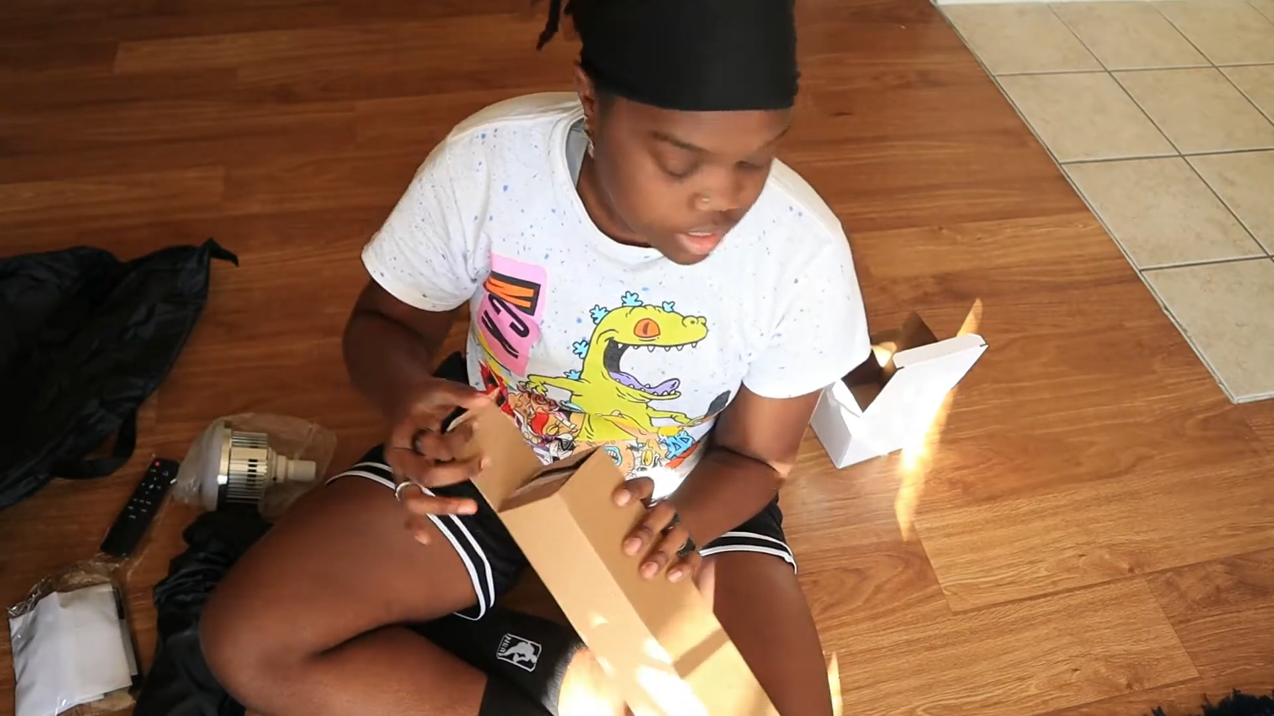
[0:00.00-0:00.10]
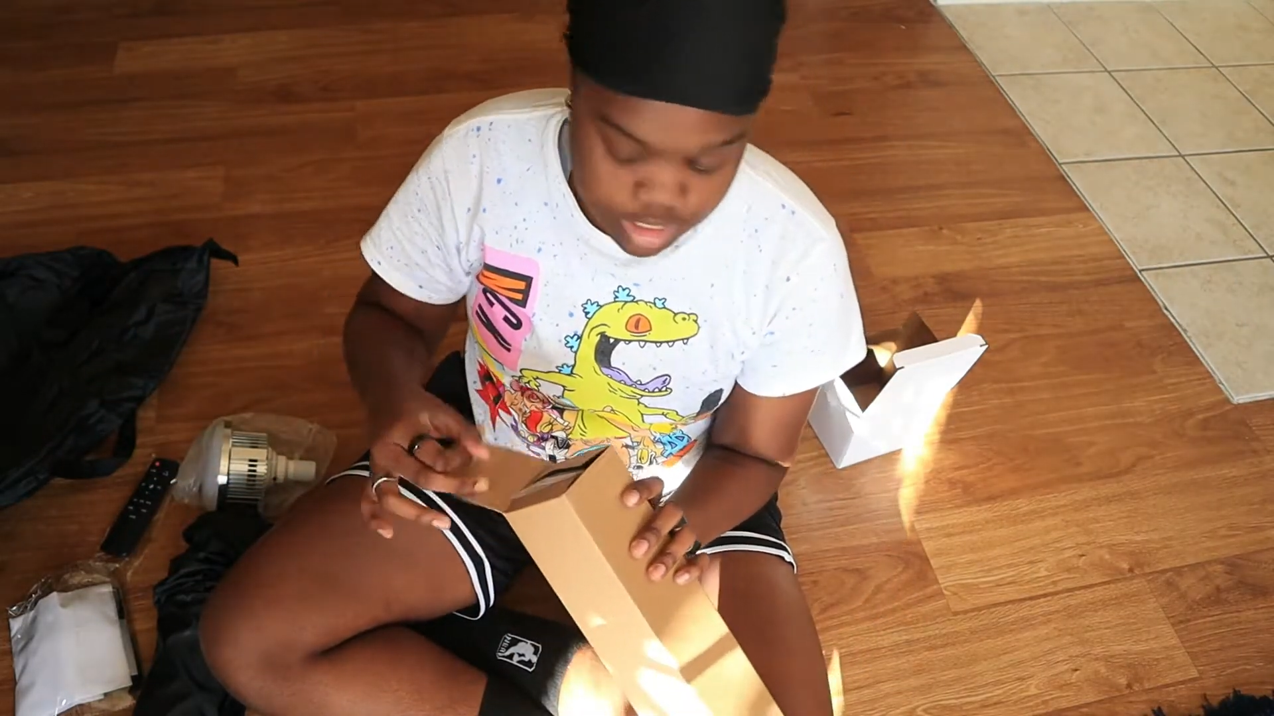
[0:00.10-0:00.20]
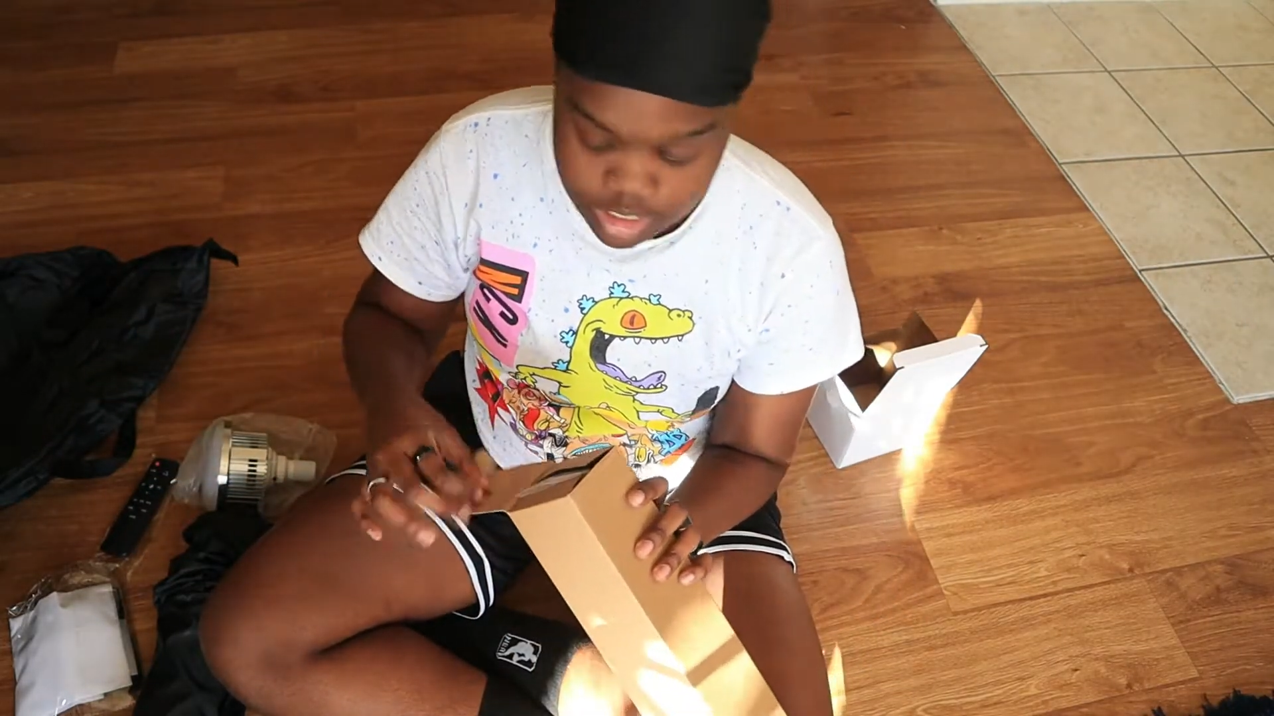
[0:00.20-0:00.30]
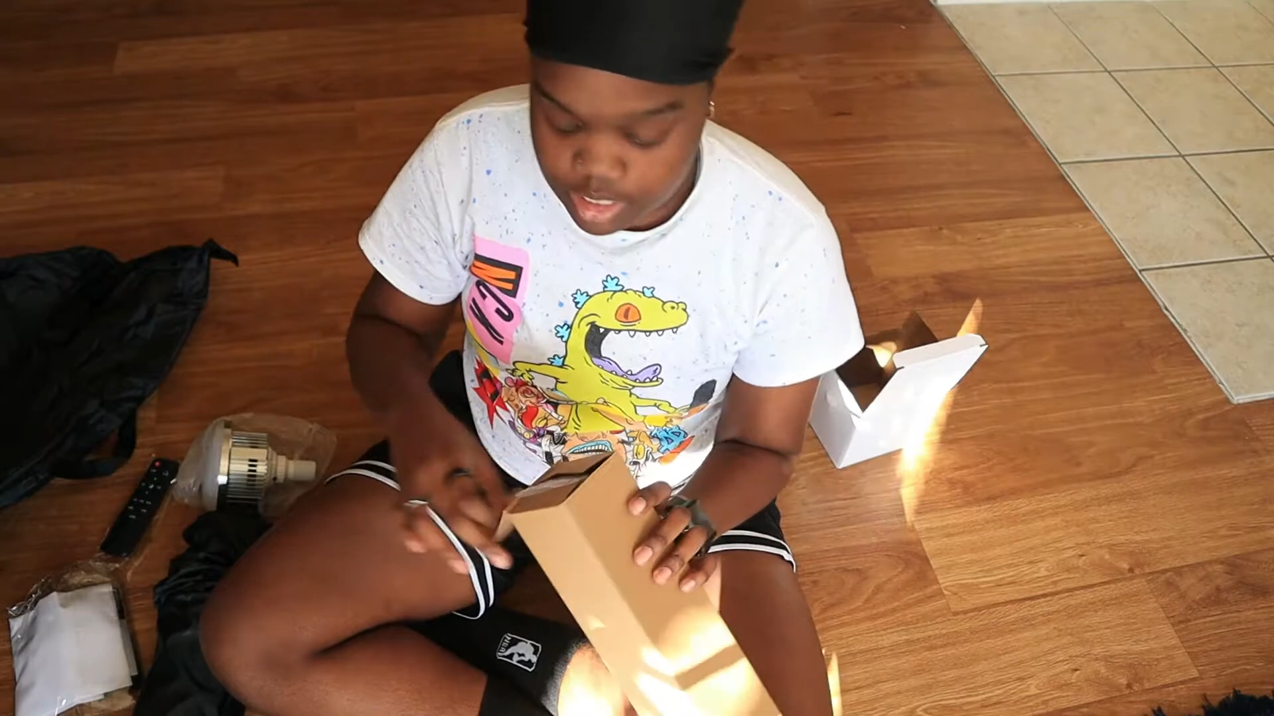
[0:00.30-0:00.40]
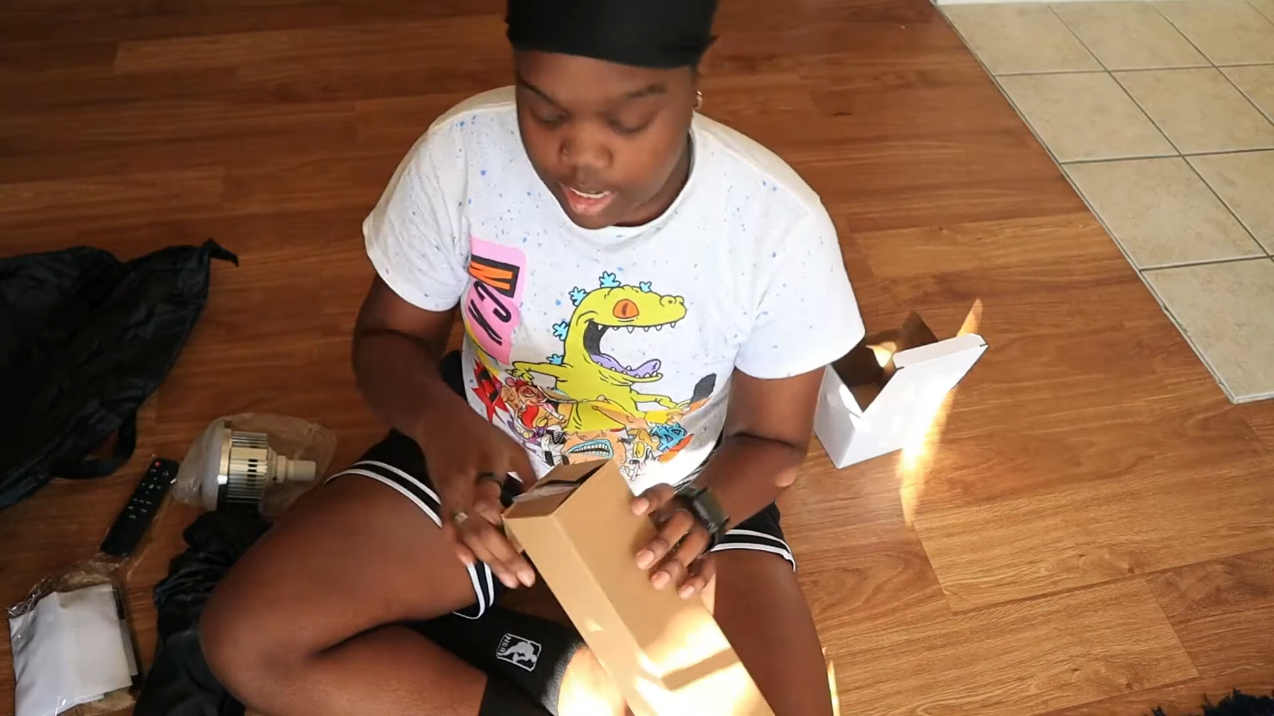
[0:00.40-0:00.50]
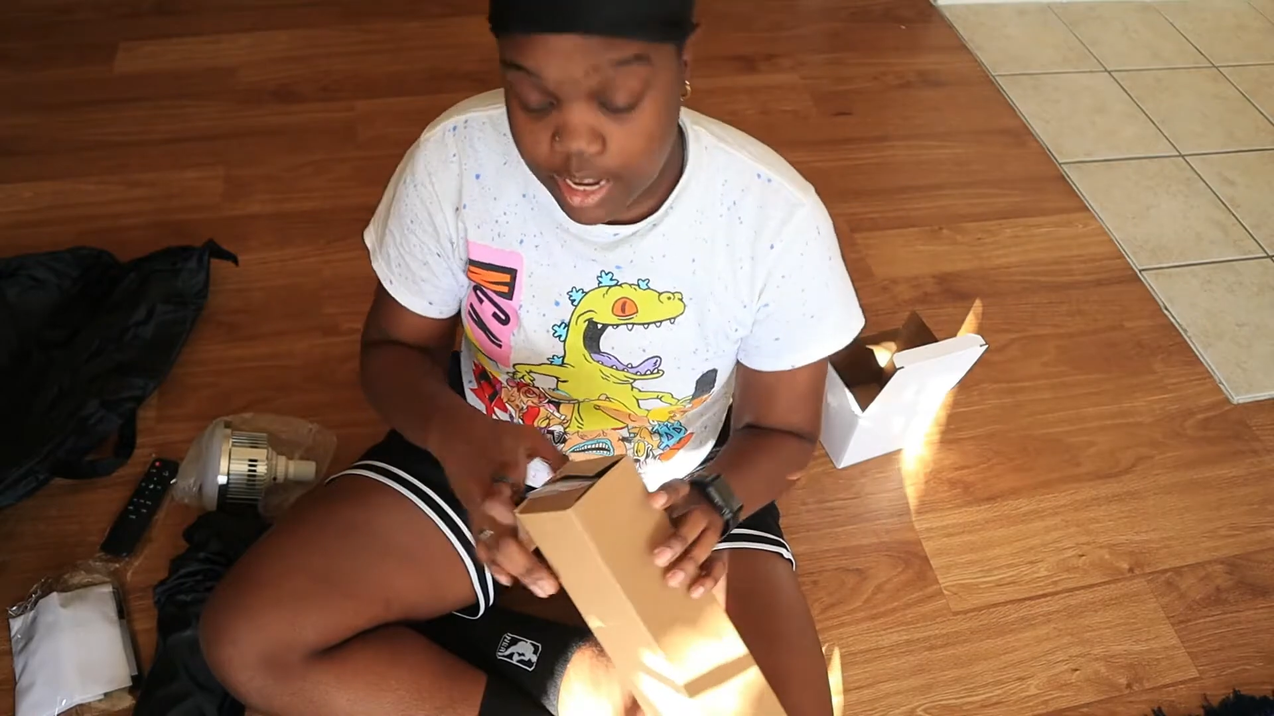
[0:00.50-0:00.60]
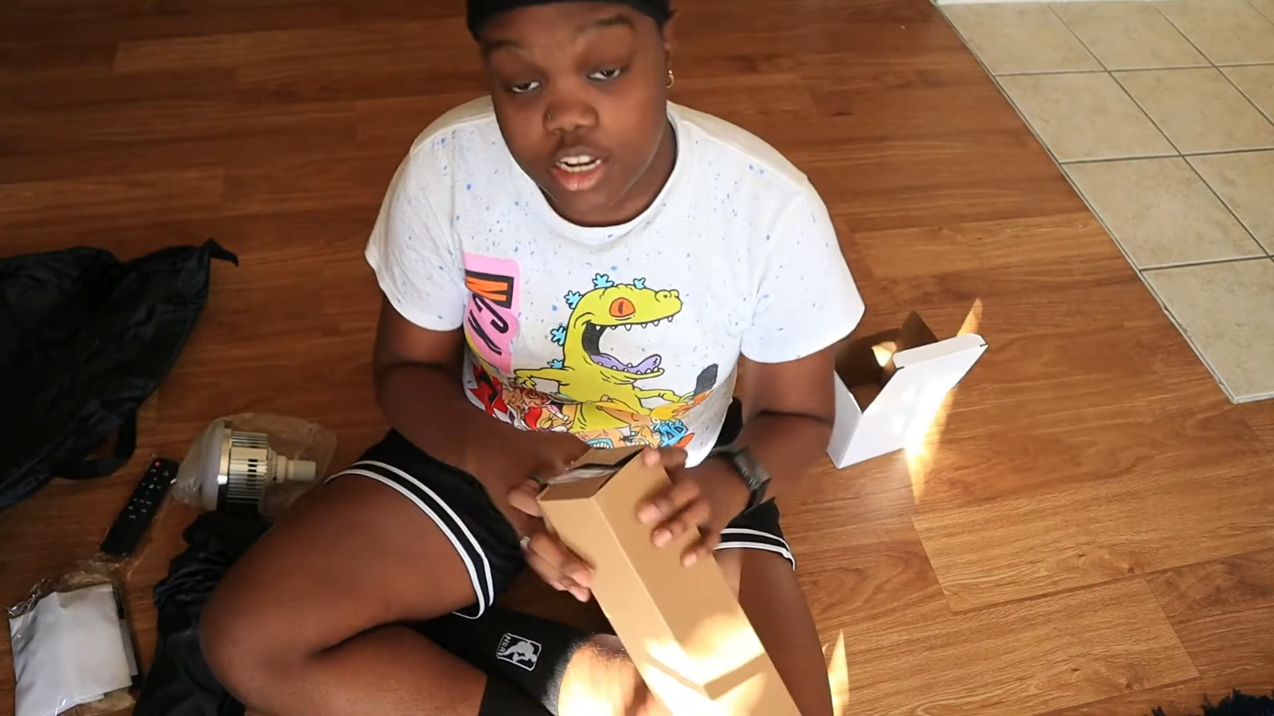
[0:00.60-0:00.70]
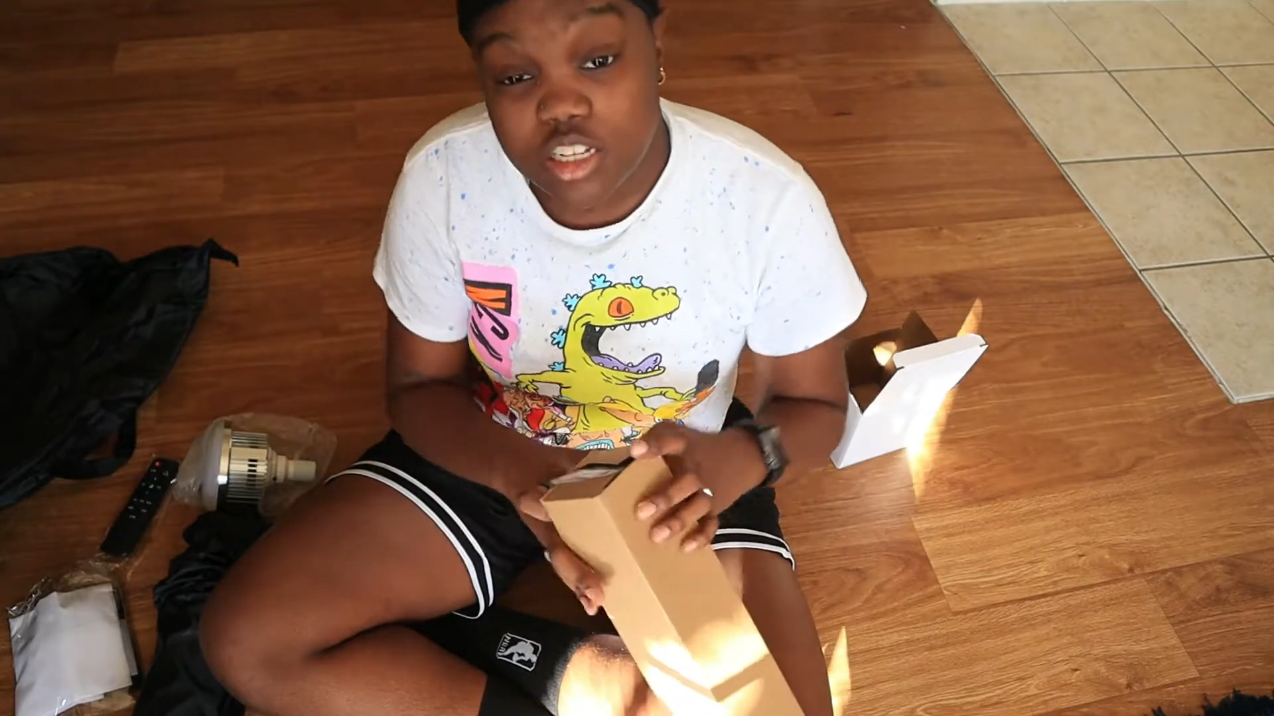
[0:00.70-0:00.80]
This light